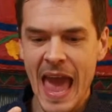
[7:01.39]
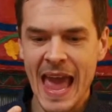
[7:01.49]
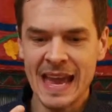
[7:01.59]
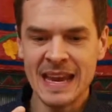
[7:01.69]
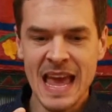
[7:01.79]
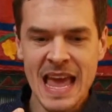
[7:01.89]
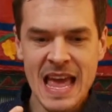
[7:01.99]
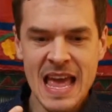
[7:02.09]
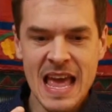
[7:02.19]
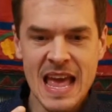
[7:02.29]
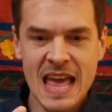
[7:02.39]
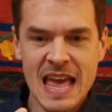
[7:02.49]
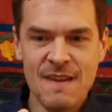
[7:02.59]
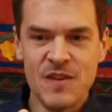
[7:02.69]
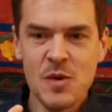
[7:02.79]
And
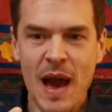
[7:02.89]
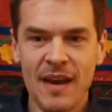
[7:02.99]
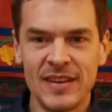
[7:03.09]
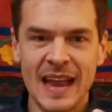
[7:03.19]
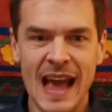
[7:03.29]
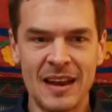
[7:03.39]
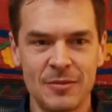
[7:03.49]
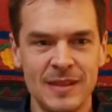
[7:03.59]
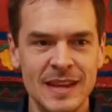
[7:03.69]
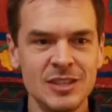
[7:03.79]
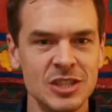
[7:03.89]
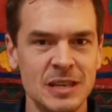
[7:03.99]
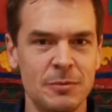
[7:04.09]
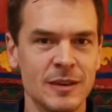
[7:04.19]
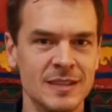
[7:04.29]
if you haven't had a
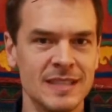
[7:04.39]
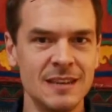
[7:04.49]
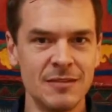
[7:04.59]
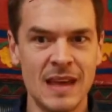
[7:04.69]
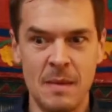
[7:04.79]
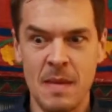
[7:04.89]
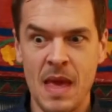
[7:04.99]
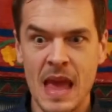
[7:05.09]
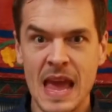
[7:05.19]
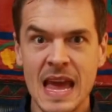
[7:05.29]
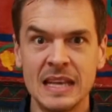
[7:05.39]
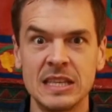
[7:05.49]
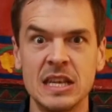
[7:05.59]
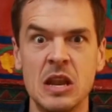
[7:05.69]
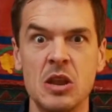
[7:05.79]
relationship or consider them,
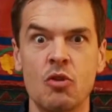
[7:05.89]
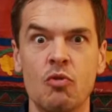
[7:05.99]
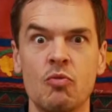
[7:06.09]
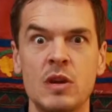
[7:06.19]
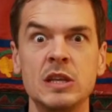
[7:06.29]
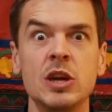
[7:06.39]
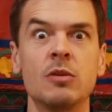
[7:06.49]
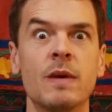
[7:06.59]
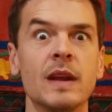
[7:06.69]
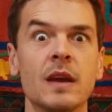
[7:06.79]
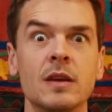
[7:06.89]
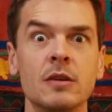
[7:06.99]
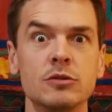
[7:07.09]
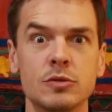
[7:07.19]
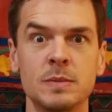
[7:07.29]
it's already a
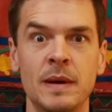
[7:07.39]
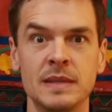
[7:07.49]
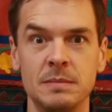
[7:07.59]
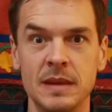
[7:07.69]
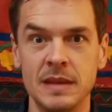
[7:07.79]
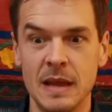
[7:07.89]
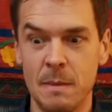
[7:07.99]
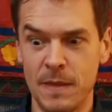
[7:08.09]
huge responsibility.